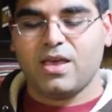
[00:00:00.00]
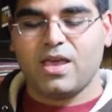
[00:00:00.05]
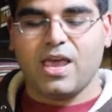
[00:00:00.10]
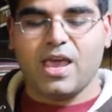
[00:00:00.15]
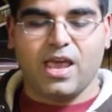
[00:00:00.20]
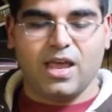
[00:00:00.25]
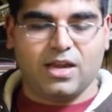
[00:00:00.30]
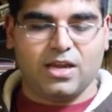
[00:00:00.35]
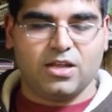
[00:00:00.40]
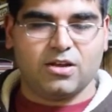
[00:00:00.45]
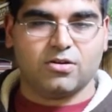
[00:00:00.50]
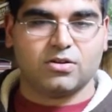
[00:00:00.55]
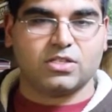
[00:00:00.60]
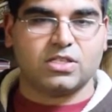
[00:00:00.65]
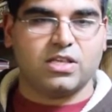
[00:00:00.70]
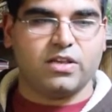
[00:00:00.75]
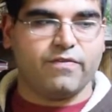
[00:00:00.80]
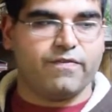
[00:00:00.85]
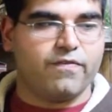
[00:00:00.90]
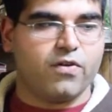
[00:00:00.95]
And here's
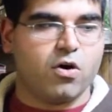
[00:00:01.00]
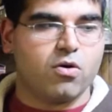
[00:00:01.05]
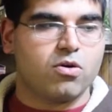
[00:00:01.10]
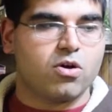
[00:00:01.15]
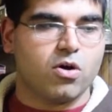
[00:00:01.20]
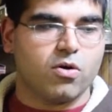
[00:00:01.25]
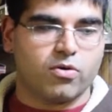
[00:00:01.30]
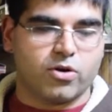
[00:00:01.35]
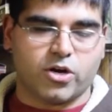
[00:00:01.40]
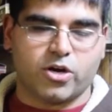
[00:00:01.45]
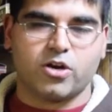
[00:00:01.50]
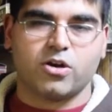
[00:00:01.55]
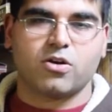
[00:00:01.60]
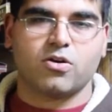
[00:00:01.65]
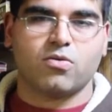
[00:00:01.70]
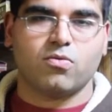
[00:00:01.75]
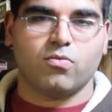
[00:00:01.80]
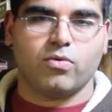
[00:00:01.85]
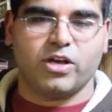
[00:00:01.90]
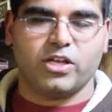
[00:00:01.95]
the vocoder,
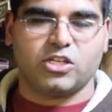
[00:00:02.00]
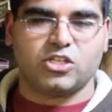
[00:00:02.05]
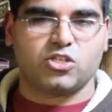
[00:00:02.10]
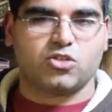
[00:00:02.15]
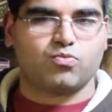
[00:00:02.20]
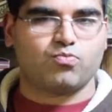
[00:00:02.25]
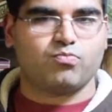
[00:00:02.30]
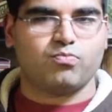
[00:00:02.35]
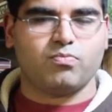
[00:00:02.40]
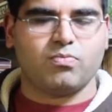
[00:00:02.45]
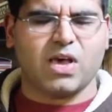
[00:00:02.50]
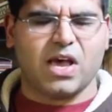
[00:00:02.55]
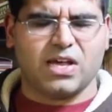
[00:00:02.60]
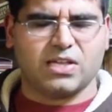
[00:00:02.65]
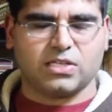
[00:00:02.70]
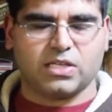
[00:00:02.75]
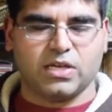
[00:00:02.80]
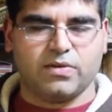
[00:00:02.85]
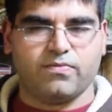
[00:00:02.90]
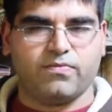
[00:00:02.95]
which
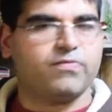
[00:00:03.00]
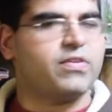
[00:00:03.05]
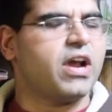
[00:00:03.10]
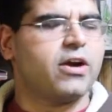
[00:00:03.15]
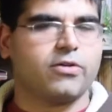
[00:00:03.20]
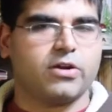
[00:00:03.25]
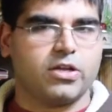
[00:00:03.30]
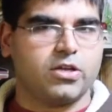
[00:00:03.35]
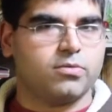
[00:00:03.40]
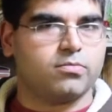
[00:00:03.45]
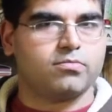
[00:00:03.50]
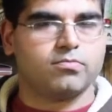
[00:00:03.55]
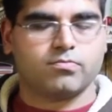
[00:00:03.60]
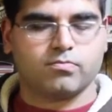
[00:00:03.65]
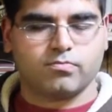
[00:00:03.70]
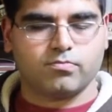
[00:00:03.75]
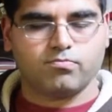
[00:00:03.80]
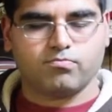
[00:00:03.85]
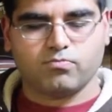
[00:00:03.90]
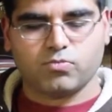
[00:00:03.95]
has a very
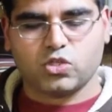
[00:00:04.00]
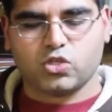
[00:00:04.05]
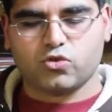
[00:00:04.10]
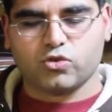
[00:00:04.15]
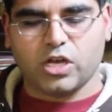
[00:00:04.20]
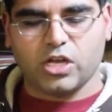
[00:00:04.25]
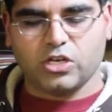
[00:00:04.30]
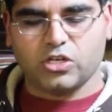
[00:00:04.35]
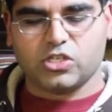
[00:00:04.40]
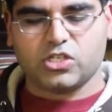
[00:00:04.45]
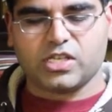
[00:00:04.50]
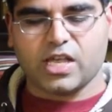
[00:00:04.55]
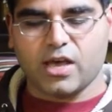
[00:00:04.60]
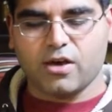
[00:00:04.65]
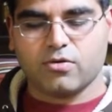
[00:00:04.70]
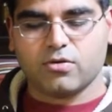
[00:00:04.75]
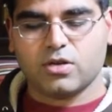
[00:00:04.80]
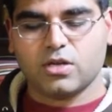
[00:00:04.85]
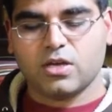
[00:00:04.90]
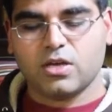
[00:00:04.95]
strange
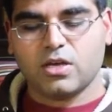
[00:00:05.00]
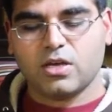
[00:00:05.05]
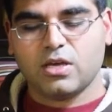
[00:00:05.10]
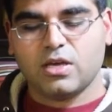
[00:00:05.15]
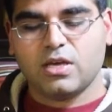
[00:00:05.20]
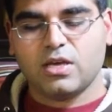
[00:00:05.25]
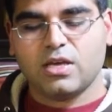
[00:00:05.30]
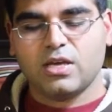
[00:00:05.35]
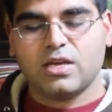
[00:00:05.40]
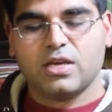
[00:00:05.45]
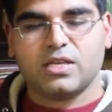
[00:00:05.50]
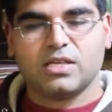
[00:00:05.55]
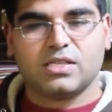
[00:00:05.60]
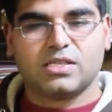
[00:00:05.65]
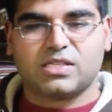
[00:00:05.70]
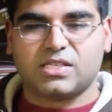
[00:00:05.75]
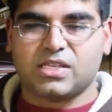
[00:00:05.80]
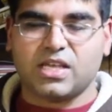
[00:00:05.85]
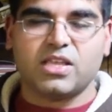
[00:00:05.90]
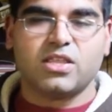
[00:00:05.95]
sound.
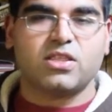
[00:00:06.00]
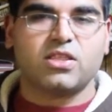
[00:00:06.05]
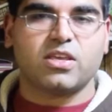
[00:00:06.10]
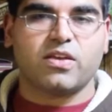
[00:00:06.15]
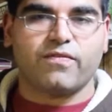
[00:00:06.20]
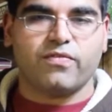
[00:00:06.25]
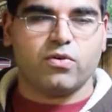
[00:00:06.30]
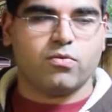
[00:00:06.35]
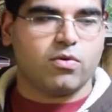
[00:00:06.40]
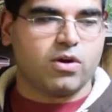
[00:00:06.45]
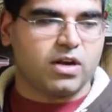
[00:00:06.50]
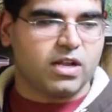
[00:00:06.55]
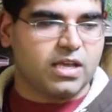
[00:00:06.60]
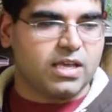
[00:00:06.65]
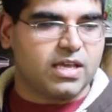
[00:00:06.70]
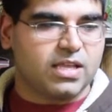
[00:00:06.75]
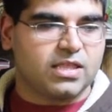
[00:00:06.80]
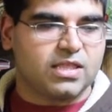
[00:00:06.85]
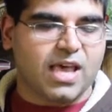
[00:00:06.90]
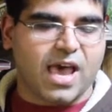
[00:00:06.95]
Synth, if you want
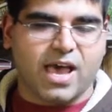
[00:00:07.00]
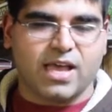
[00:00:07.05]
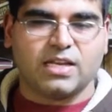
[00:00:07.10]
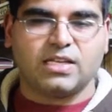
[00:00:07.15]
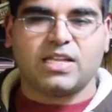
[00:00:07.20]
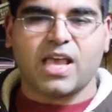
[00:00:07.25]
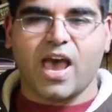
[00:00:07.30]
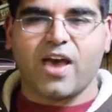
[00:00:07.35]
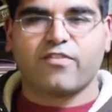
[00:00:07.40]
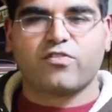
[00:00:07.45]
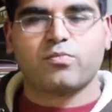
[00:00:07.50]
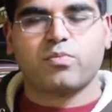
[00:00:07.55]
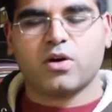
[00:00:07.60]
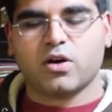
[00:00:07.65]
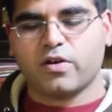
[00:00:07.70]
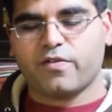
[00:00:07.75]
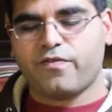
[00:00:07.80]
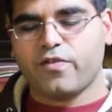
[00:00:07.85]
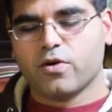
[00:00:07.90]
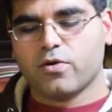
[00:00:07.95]
to get that Daft
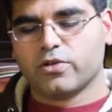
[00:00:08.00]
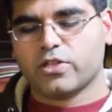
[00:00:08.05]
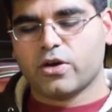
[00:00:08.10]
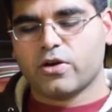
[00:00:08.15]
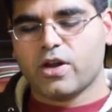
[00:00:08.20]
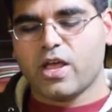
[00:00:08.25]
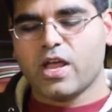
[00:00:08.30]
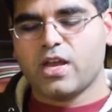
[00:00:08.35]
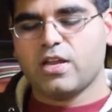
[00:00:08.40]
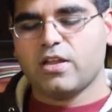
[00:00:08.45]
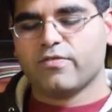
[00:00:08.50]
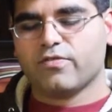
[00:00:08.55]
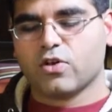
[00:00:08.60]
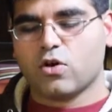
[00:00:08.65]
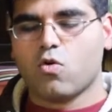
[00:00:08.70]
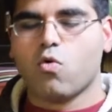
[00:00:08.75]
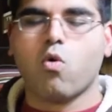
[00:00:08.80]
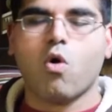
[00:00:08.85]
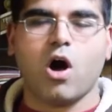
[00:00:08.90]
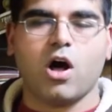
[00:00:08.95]
Punk feel without any of the
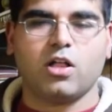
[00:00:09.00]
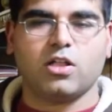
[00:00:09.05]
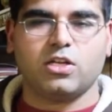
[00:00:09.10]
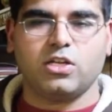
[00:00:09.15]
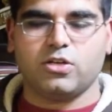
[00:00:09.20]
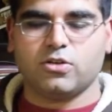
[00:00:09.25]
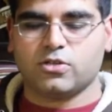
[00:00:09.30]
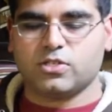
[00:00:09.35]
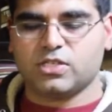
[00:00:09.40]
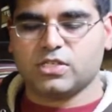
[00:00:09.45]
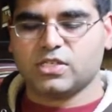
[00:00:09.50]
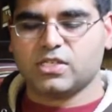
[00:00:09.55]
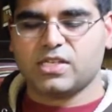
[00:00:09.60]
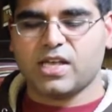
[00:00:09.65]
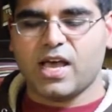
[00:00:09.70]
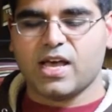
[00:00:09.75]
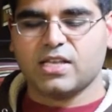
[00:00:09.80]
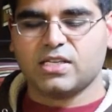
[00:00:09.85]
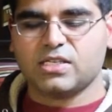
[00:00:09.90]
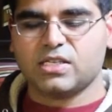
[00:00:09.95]
quality of
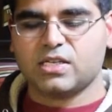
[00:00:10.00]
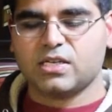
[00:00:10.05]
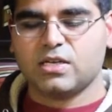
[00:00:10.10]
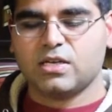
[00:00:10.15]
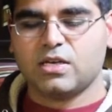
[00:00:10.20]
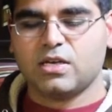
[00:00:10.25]
success